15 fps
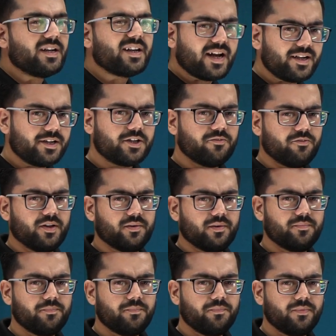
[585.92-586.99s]
Tentative one.
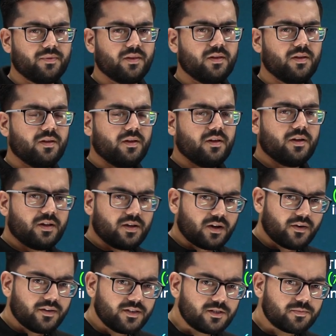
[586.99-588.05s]

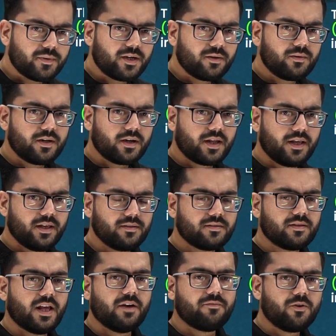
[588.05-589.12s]
Now in this particular
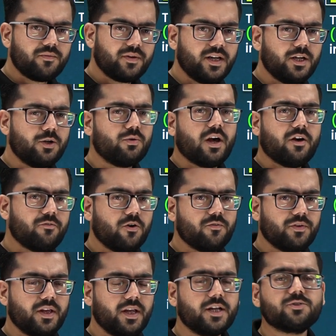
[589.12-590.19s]
case, f of d into f
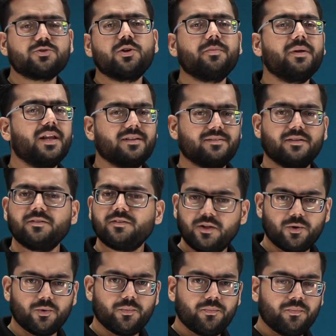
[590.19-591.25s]
of e, it should be less than
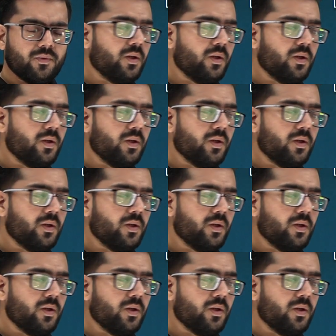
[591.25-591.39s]
0.